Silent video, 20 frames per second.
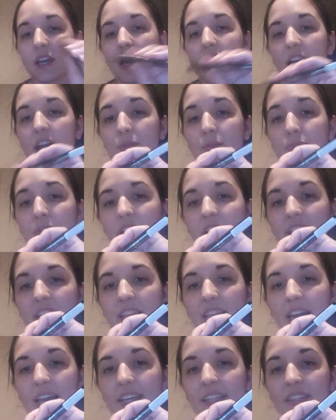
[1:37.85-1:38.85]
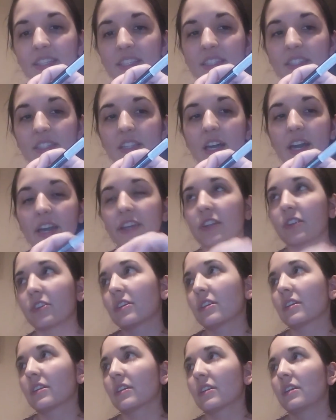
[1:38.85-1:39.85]
I really like this
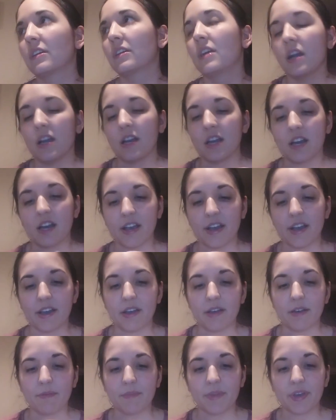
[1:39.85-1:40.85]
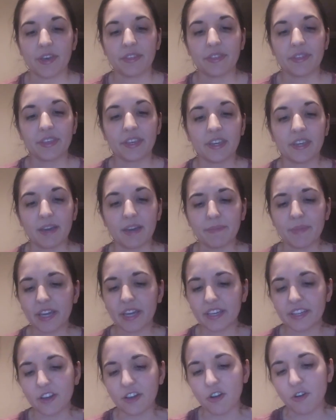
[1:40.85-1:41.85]
liner. I'm not
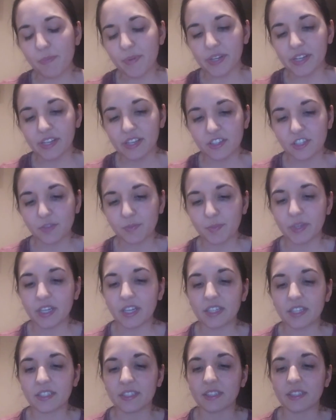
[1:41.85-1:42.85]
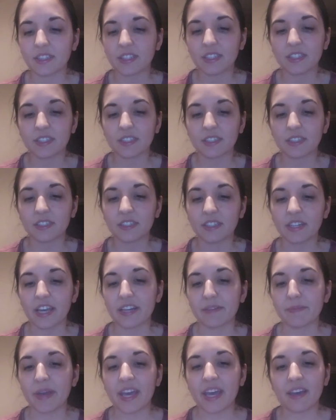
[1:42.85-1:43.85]
gonna open it just because this is an
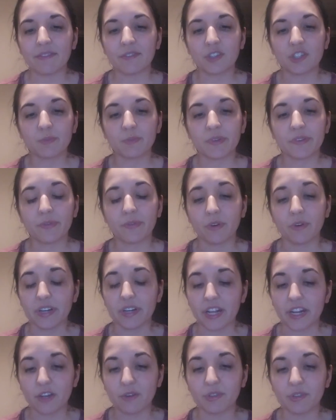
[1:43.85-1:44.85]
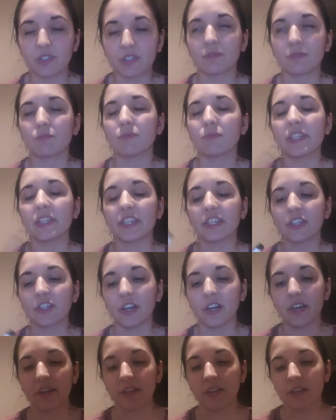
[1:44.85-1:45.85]
item I have used before and I know it's really
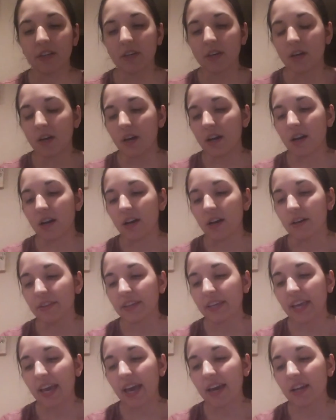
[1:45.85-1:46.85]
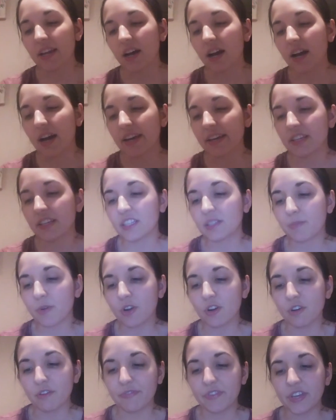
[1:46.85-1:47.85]
good. The cat eye is
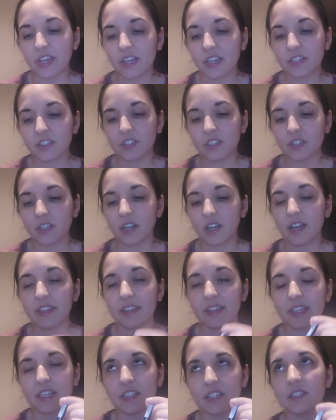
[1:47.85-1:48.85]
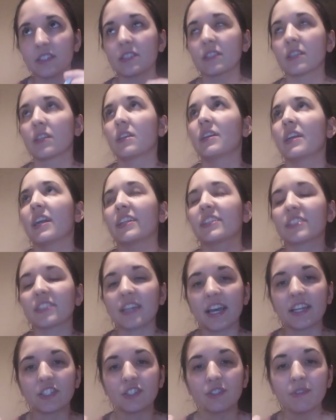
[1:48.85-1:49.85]
perfect on this. It's
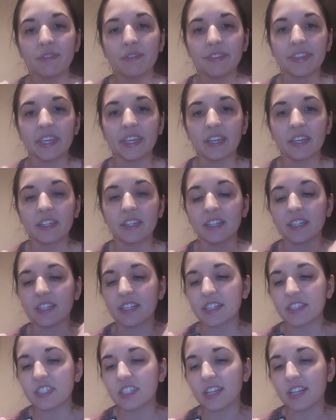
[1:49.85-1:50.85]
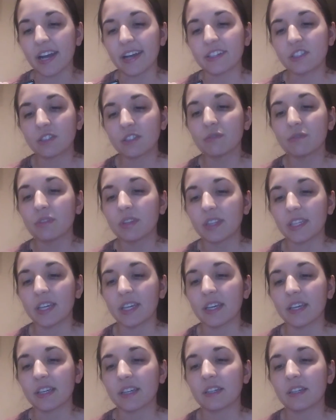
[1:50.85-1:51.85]
not too thin and it's not too
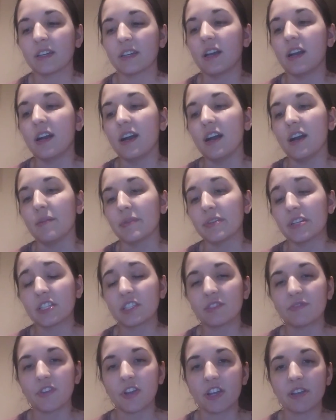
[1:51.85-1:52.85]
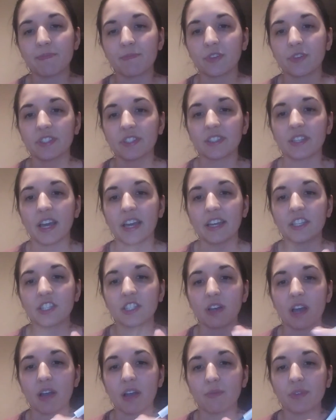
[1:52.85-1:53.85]
thick, and it's very precise.
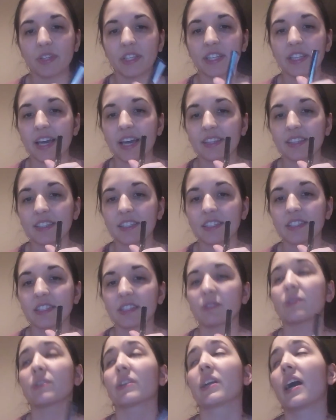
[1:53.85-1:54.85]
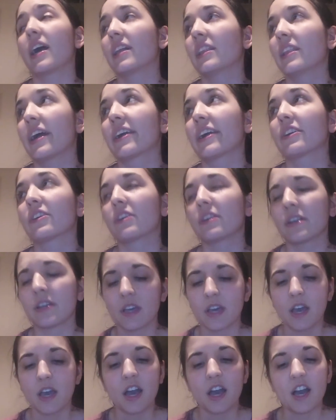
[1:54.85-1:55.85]
So I really like this liquid eyeliner.
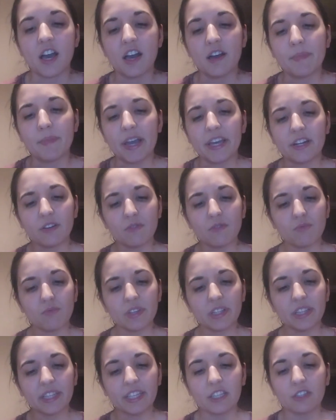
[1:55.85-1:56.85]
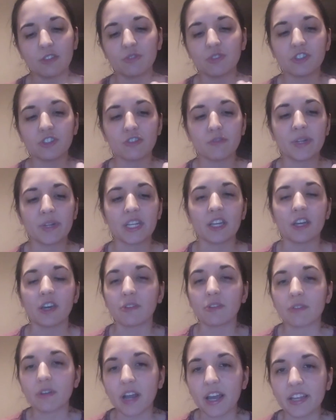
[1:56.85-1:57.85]
I don't really use too many
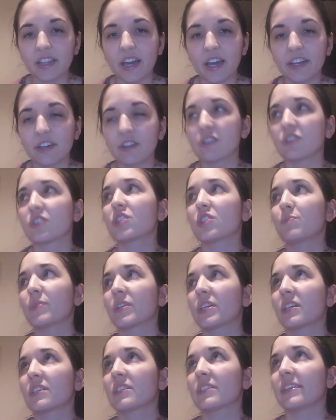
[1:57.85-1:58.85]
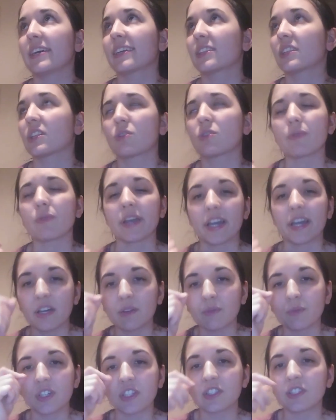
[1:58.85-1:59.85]
other eyeliners just because like the
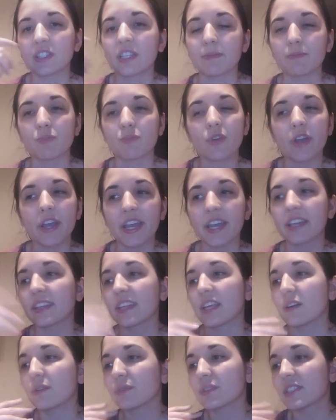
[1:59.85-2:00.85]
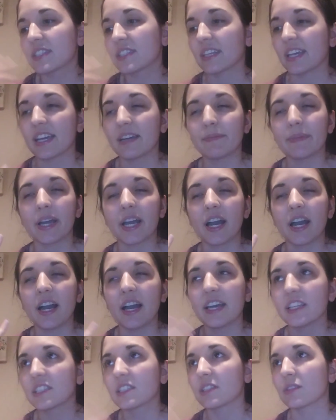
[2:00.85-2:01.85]
crayon ones, they break, they don't stay on my
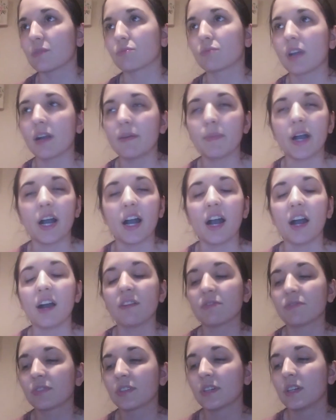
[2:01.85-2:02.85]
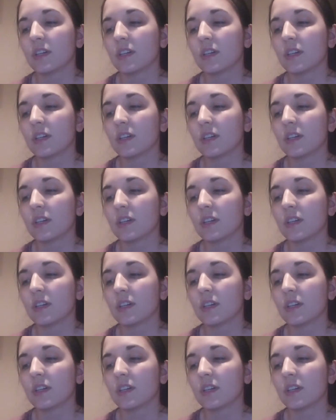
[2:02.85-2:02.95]
eyes, they rub off.